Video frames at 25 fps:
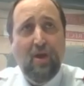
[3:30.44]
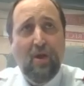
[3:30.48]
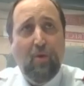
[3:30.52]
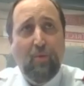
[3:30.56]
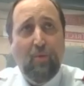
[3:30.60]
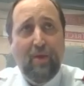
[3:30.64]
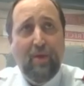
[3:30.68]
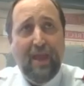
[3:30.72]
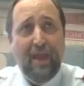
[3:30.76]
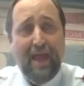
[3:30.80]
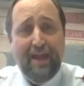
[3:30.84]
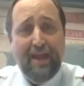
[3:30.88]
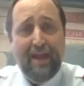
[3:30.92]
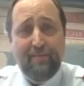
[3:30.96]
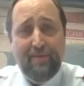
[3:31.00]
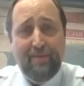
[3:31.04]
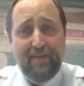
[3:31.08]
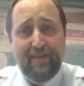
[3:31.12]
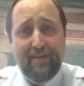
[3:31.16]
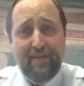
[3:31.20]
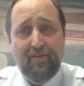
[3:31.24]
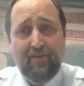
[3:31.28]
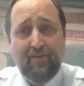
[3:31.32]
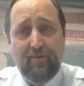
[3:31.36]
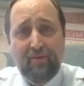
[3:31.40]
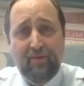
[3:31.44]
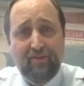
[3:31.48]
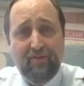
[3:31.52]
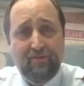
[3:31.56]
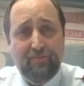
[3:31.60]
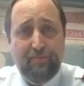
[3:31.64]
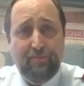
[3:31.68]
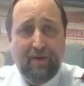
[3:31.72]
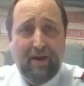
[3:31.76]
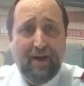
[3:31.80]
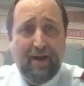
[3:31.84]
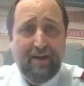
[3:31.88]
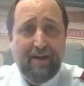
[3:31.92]
We had to be there to
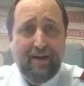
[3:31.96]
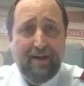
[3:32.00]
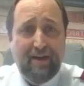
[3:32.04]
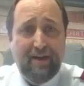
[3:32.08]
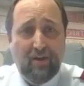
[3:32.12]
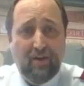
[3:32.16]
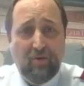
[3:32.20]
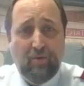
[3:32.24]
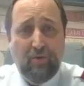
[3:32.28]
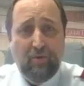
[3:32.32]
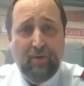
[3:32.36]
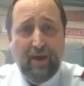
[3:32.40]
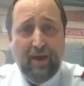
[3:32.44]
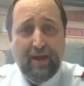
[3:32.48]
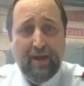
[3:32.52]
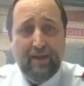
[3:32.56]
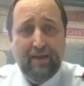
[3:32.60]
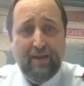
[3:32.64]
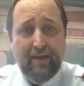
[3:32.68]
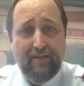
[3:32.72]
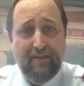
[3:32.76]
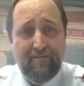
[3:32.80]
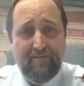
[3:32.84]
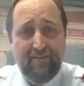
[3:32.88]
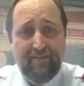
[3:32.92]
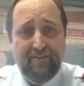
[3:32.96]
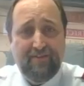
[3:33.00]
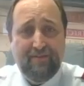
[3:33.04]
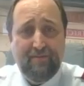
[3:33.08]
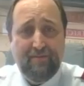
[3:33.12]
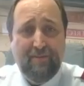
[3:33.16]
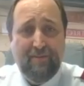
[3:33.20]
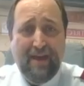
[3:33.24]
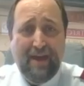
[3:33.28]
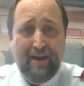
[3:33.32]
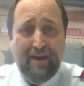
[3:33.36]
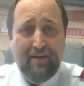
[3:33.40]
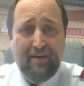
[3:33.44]
respond in a quick and efficient
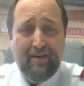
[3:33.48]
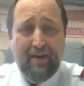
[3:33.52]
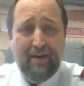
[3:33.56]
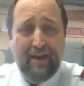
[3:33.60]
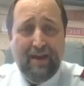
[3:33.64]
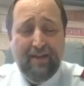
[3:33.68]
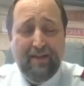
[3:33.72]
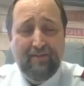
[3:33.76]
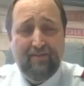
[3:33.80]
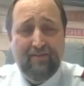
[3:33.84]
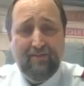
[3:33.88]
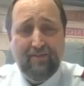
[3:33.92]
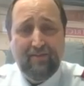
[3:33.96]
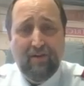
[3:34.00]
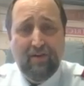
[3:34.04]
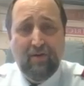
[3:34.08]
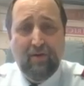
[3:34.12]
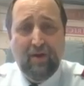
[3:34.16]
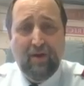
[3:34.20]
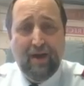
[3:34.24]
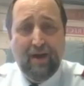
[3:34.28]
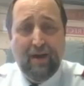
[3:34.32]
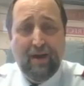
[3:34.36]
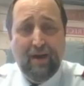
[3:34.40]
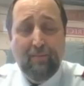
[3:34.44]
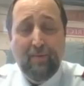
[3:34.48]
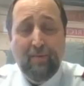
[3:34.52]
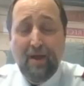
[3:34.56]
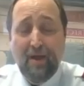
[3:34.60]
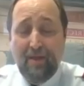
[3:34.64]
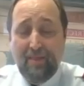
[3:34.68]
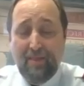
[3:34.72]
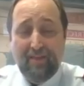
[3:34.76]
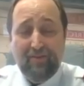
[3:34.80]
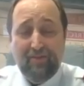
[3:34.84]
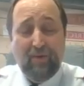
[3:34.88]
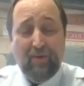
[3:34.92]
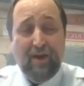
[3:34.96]
manner. And so
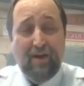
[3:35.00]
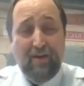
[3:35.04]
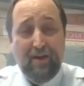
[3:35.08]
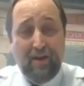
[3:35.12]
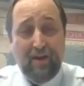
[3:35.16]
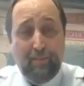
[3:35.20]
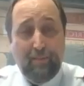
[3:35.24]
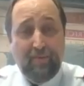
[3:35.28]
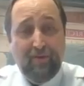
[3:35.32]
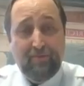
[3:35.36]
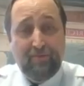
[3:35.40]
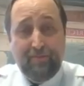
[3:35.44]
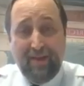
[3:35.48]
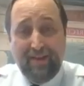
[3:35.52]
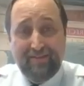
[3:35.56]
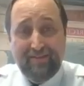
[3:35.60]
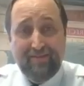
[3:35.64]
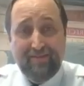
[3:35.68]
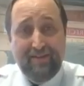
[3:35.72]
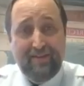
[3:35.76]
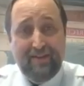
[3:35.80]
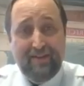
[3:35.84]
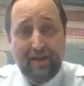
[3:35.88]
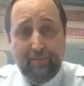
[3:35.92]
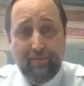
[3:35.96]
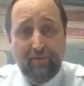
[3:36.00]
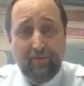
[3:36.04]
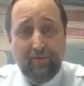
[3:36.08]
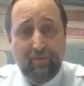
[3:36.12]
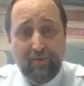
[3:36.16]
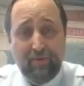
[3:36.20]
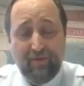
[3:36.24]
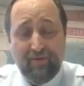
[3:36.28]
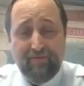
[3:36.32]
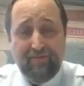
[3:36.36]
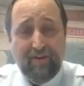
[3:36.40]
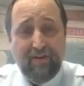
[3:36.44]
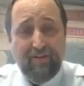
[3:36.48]
that's why our numbers basically doubled. We
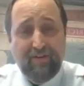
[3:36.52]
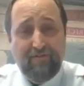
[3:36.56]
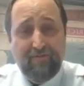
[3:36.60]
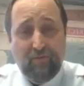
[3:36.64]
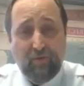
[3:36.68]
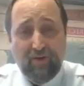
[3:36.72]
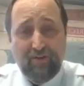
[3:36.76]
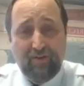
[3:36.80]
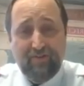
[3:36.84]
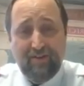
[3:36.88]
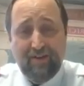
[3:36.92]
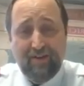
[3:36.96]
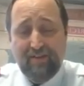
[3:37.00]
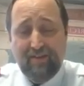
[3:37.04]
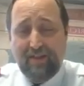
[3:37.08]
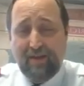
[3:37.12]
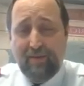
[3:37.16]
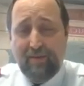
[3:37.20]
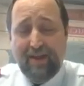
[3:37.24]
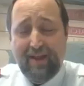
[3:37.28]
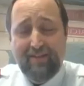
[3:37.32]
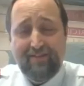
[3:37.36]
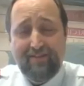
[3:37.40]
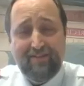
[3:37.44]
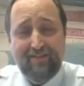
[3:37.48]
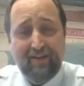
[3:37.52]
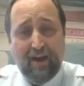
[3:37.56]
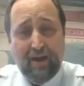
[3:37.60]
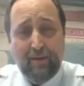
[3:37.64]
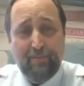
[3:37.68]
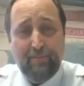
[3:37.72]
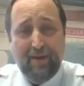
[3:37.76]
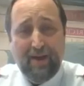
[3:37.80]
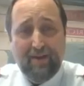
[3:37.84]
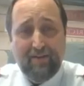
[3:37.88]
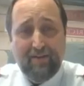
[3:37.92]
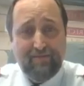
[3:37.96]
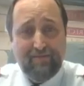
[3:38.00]
were very fortunate that we had
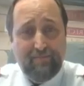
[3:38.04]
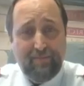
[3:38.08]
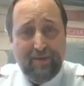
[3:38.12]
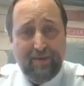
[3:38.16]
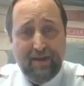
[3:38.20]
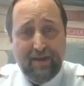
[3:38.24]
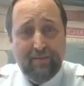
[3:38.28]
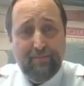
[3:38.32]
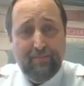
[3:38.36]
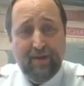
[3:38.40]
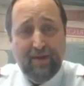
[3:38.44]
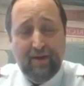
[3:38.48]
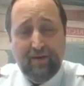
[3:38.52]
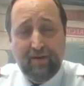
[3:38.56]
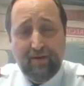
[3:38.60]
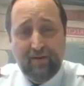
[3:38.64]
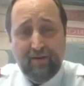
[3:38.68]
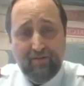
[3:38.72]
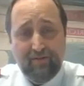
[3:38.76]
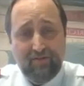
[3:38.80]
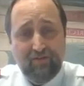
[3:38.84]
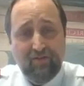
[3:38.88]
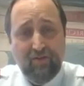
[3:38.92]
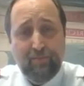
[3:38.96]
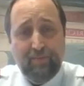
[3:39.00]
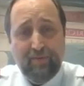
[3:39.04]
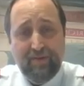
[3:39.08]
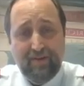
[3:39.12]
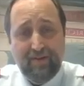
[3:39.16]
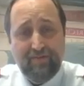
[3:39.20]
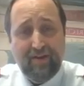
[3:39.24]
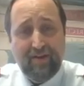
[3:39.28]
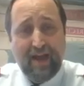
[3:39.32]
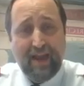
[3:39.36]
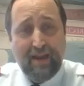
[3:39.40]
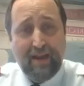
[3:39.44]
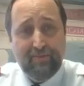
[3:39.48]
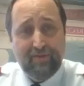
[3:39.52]
stockpiles of peanut butter and soup and
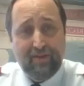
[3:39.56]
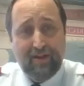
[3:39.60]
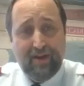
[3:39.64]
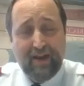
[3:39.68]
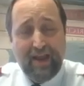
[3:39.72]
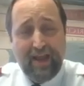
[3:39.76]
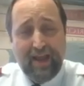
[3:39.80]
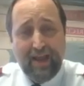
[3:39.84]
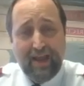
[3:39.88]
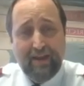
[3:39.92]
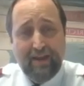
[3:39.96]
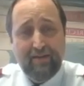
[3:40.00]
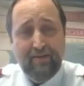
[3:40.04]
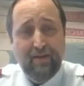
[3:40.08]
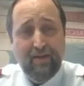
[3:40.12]
different items on hand.